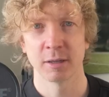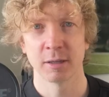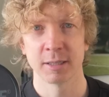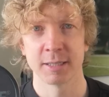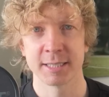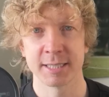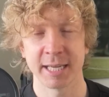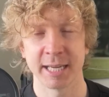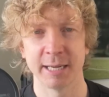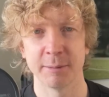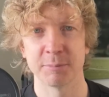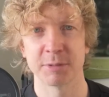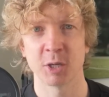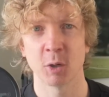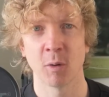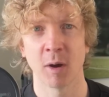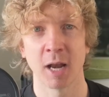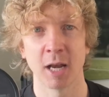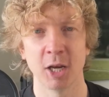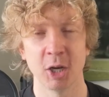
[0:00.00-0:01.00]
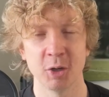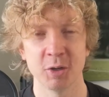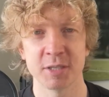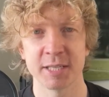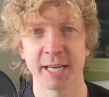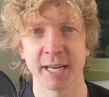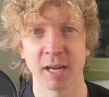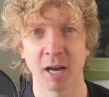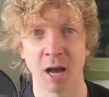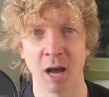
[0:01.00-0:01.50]
teams who are
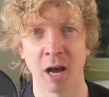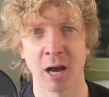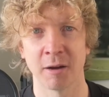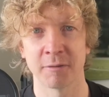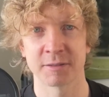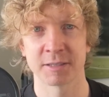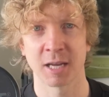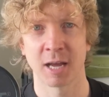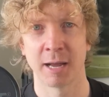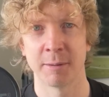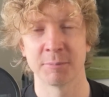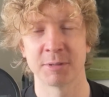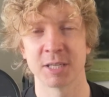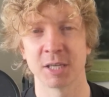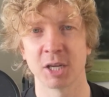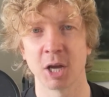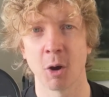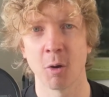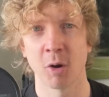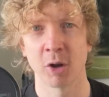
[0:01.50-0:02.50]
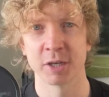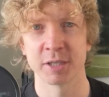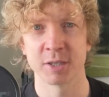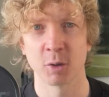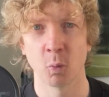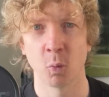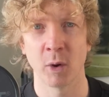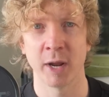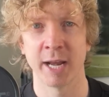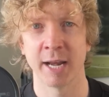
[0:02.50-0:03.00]
losing at halftime to go on
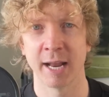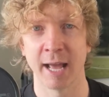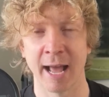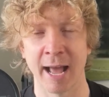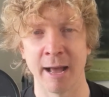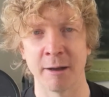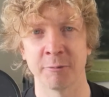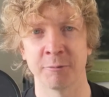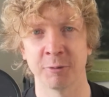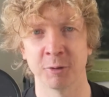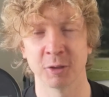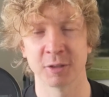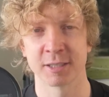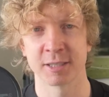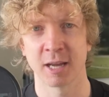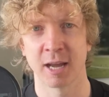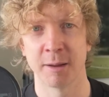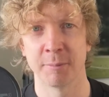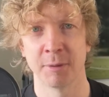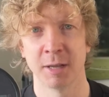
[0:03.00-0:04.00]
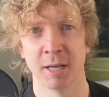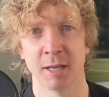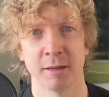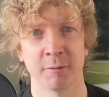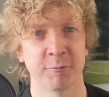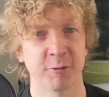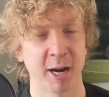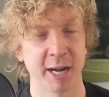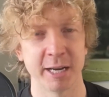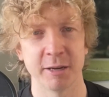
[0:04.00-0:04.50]
to win at full time.
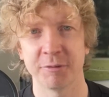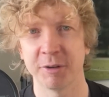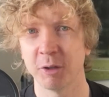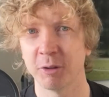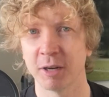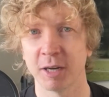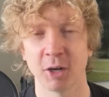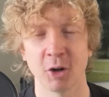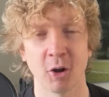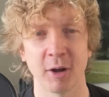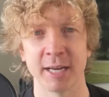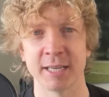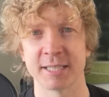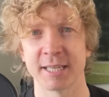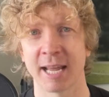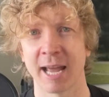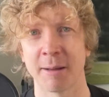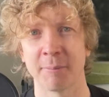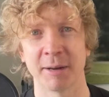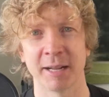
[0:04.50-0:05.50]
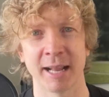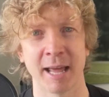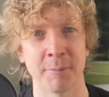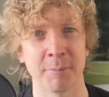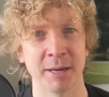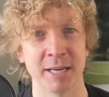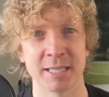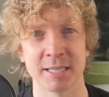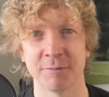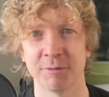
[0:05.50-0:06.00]
For any of you that are not into gambling, that
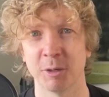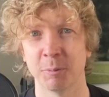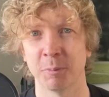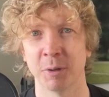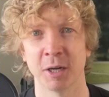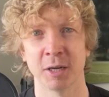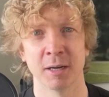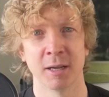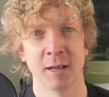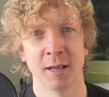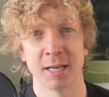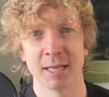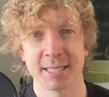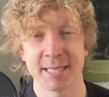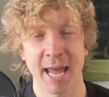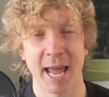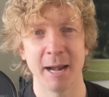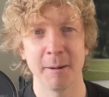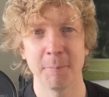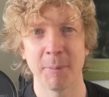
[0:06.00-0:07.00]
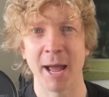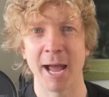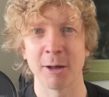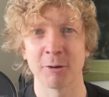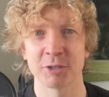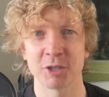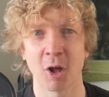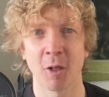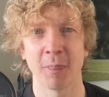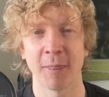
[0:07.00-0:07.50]
means if you put
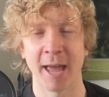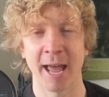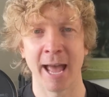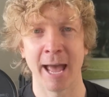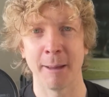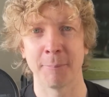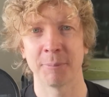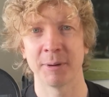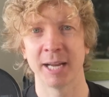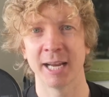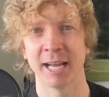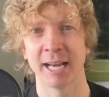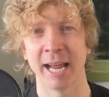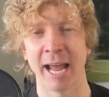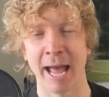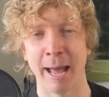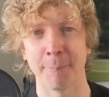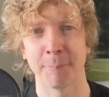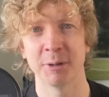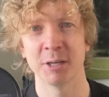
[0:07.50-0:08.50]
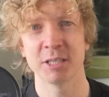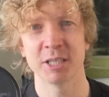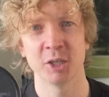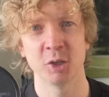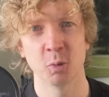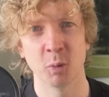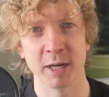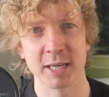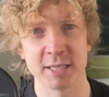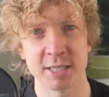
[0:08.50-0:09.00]
£10 on that happening and it happened,
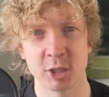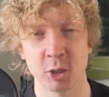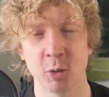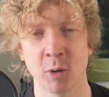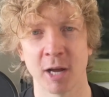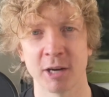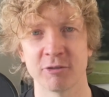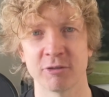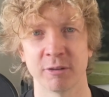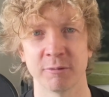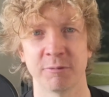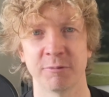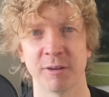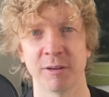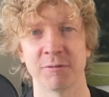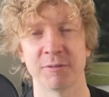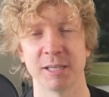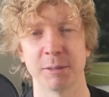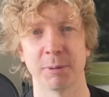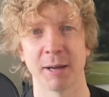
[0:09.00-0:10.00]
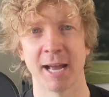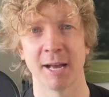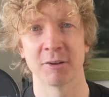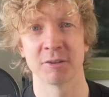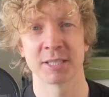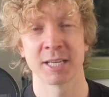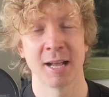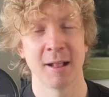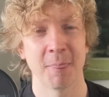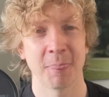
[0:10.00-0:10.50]
you'd win
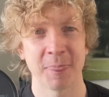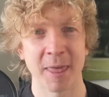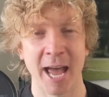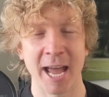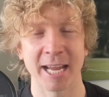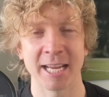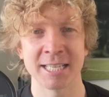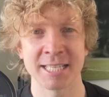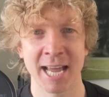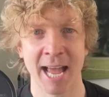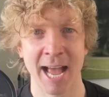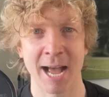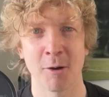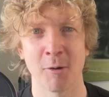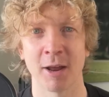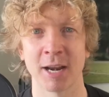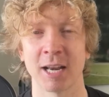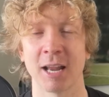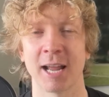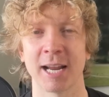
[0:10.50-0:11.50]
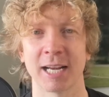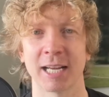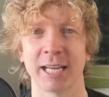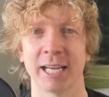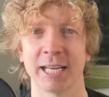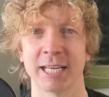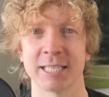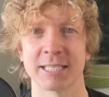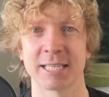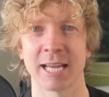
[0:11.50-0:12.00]
£250. That is how
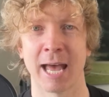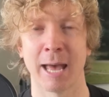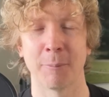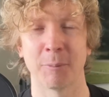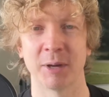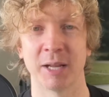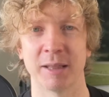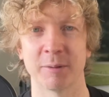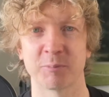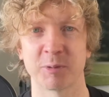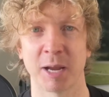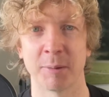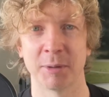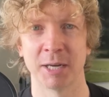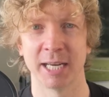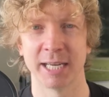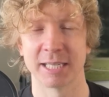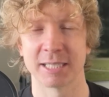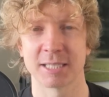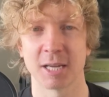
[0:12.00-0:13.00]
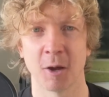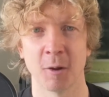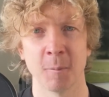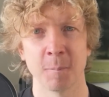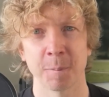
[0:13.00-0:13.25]
unlikely it is to happen in the Premier League. So